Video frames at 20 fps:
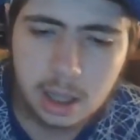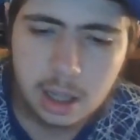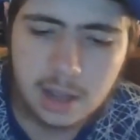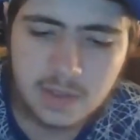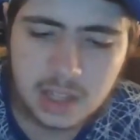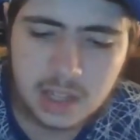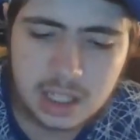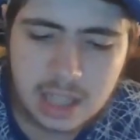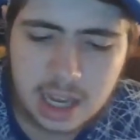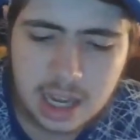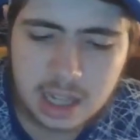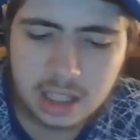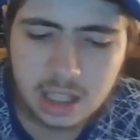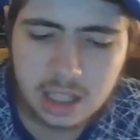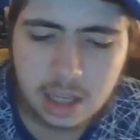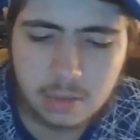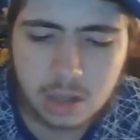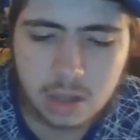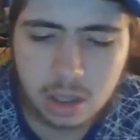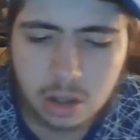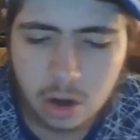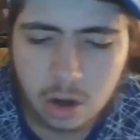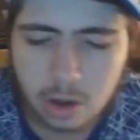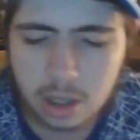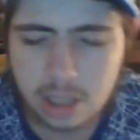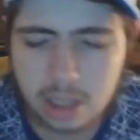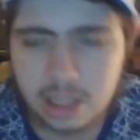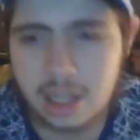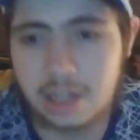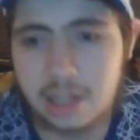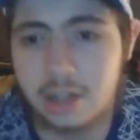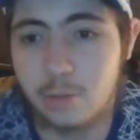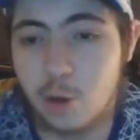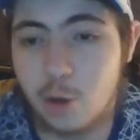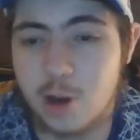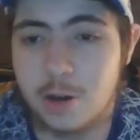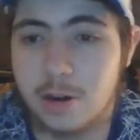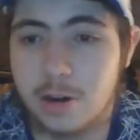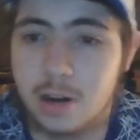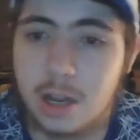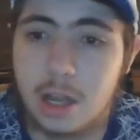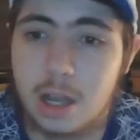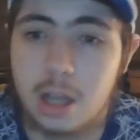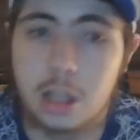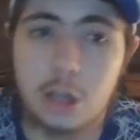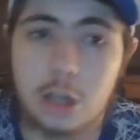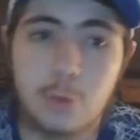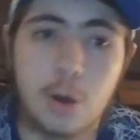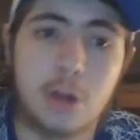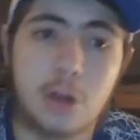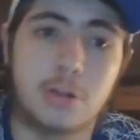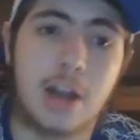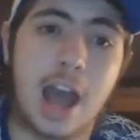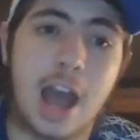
If your second team's the Doggies, then you won't